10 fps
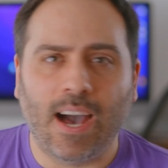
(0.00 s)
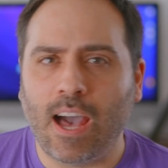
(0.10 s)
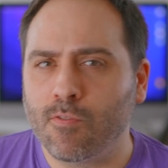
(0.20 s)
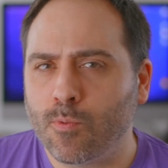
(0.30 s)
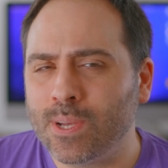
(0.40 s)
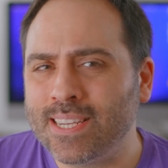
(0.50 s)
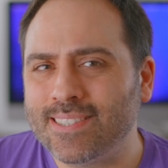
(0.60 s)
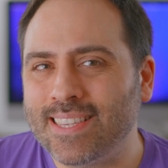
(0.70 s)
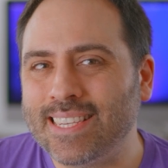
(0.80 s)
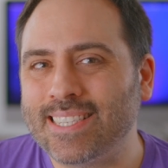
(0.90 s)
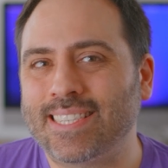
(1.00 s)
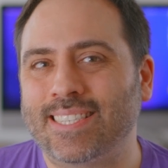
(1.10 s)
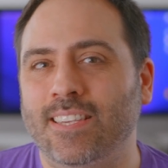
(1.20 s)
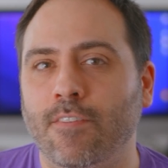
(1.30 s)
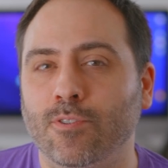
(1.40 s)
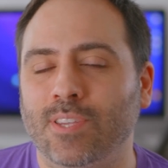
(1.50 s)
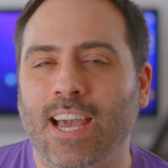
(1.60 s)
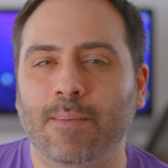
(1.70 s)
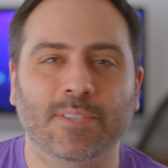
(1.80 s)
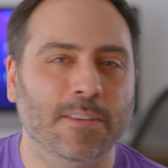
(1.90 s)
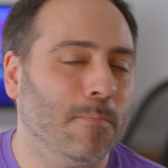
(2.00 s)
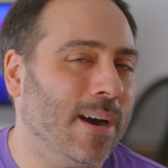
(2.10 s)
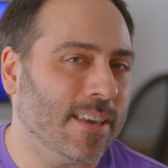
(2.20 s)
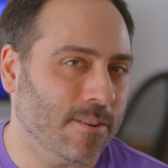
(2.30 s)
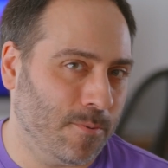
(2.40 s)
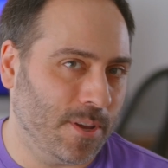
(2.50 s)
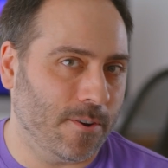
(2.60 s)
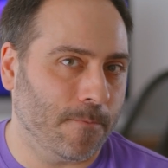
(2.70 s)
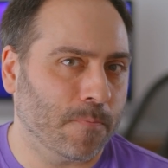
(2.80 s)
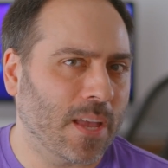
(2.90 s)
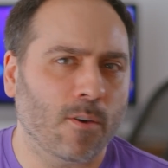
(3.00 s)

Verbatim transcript: I've witnessed this several times in my career.